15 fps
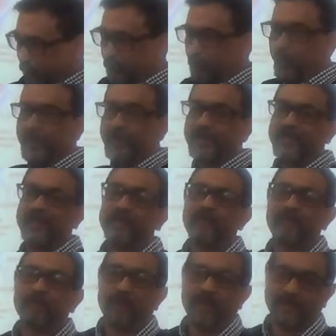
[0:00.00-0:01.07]
20
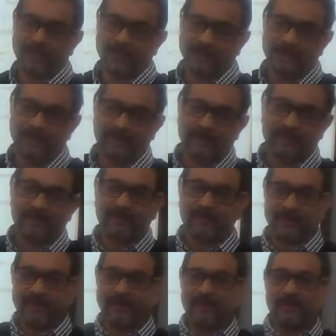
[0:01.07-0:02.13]
bacteria.
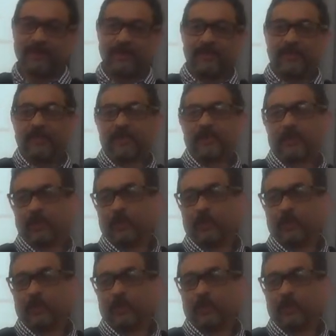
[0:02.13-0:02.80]
Okay, so